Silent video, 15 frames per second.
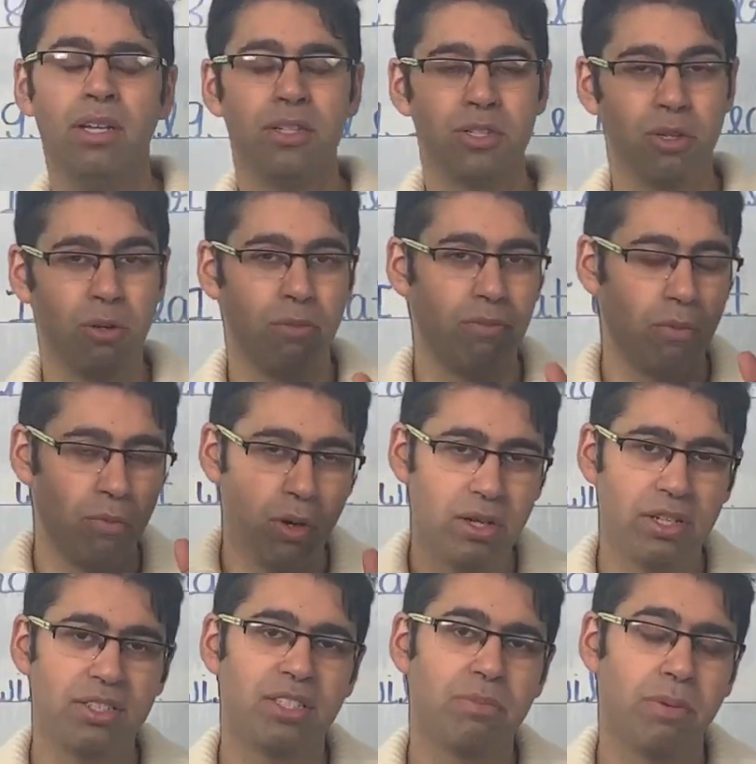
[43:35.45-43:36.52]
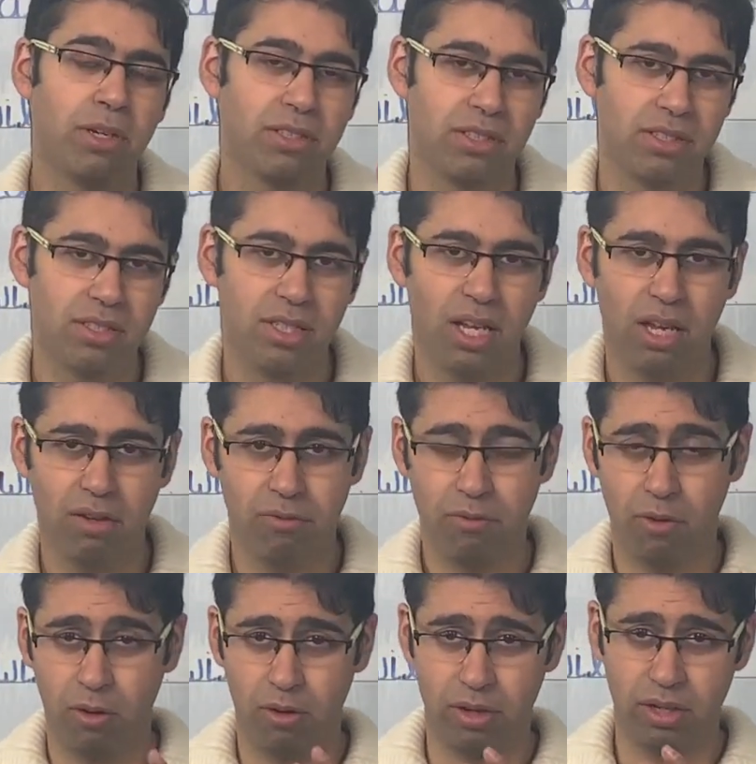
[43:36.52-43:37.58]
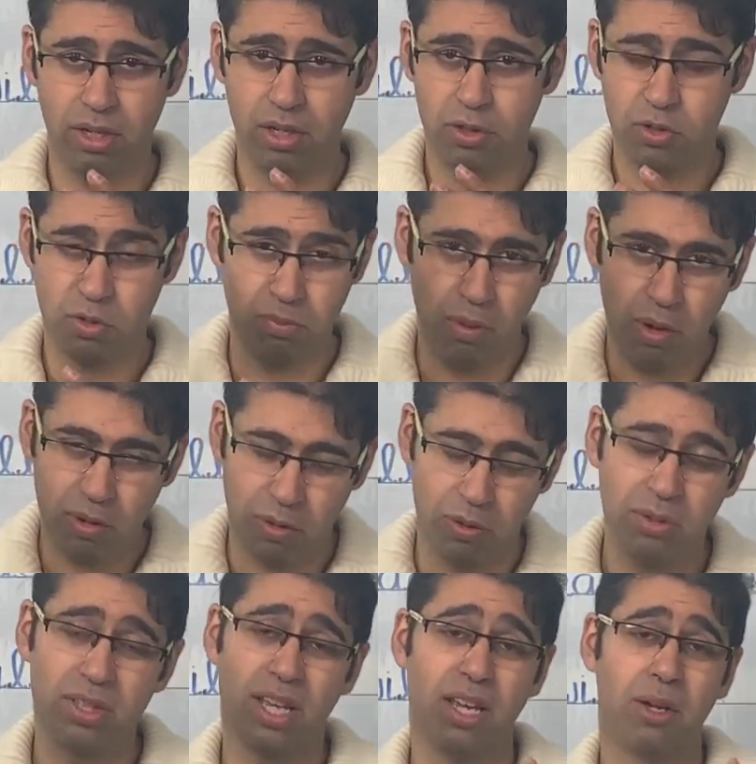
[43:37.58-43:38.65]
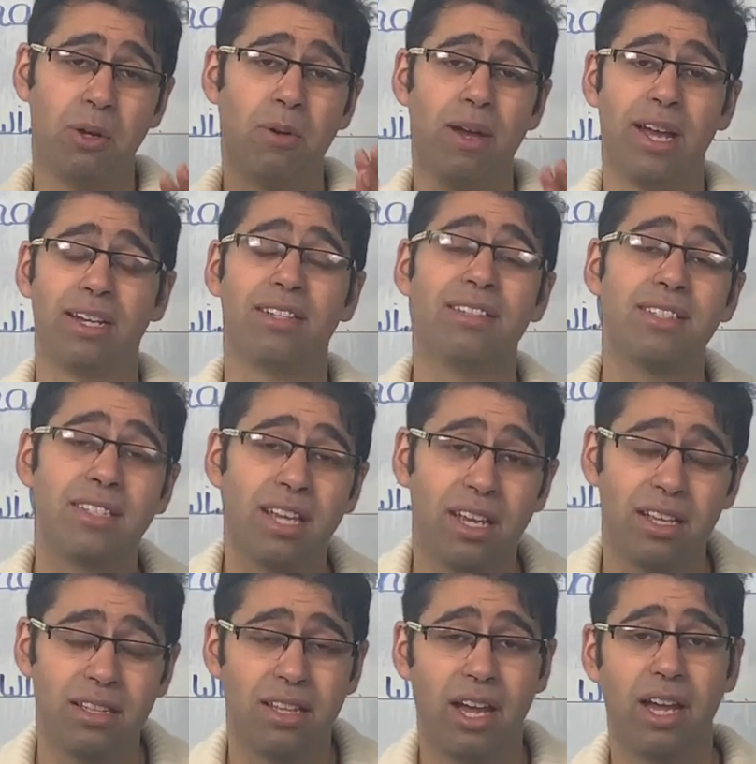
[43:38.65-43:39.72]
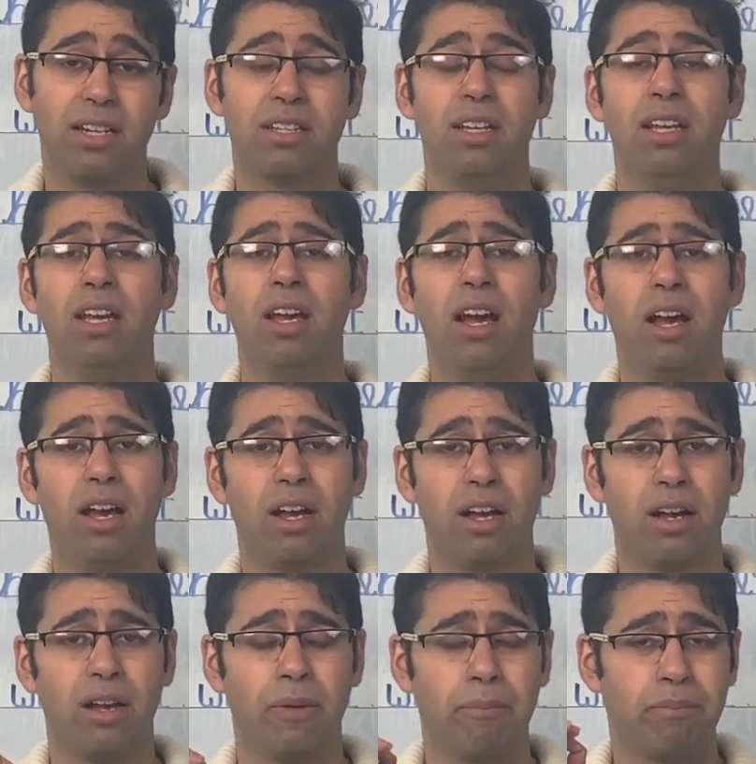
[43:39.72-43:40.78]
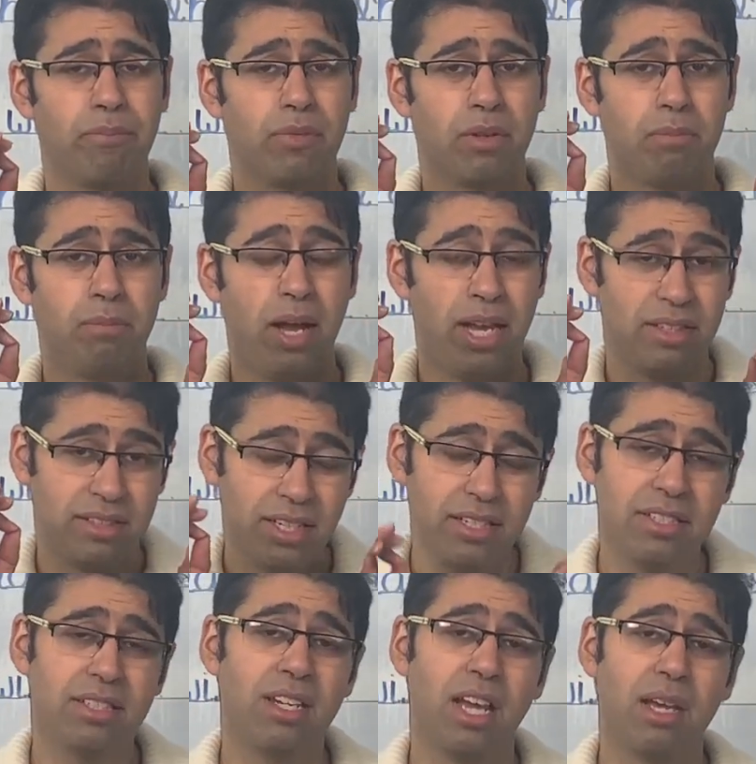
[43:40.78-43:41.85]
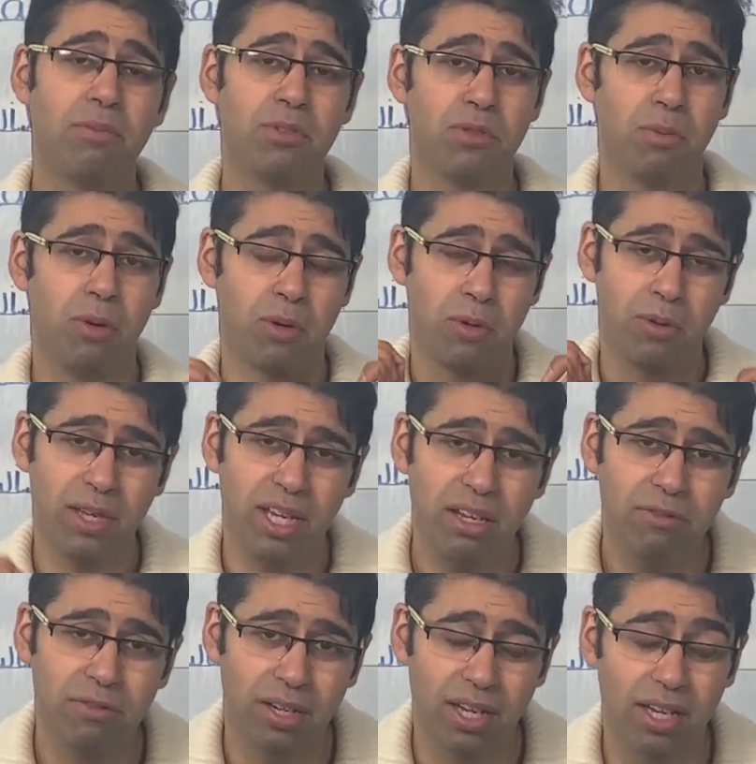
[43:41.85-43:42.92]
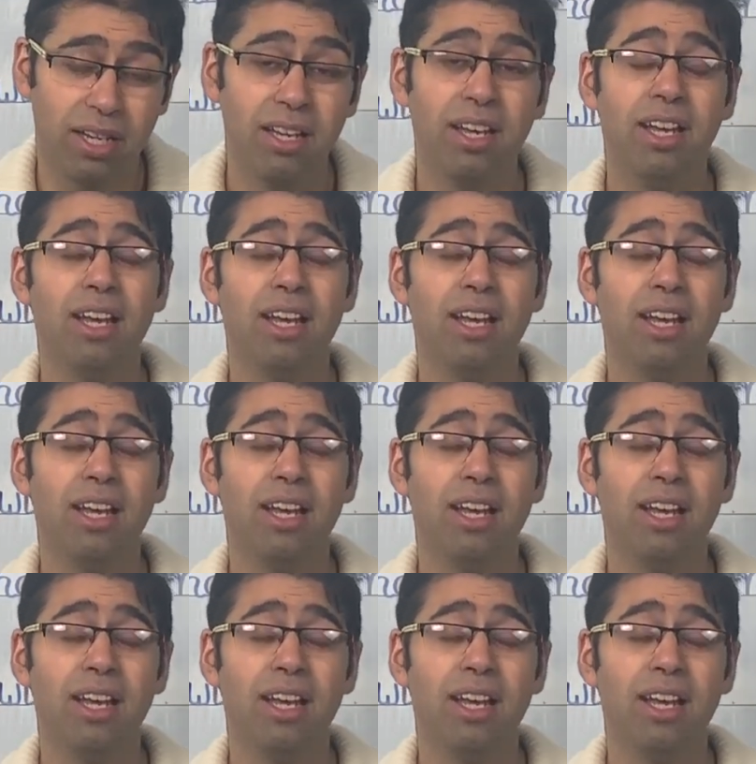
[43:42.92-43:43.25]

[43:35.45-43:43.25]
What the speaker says: So what does the person say for tomorrow? They go ahead and say that by this time tomorrow evening,